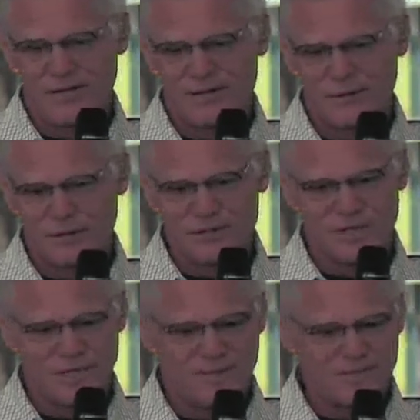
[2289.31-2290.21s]
there was
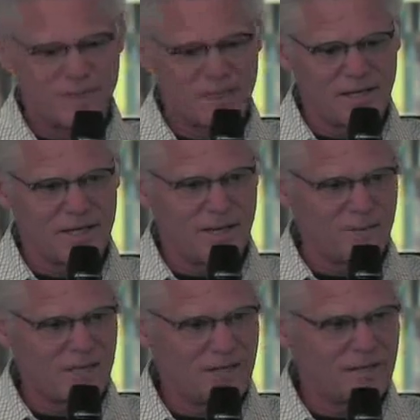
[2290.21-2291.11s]
um, a
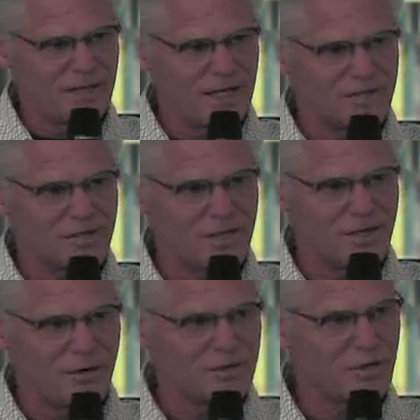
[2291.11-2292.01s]
company here in Kansas
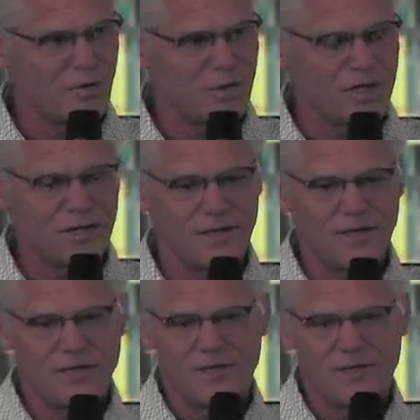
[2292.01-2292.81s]
City, Owens Corning,